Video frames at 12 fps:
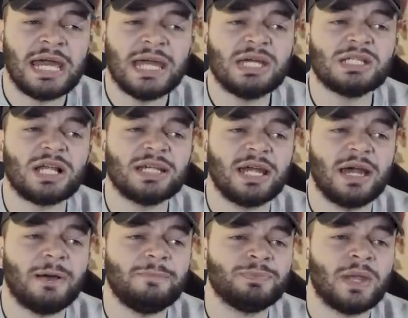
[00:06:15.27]
He's like
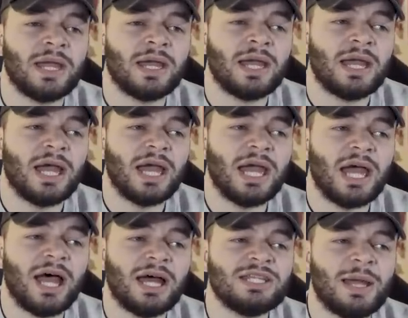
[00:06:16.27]
a
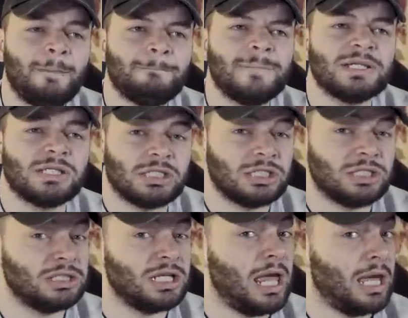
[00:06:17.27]
number
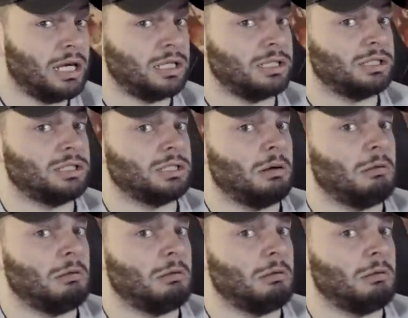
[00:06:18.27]
six.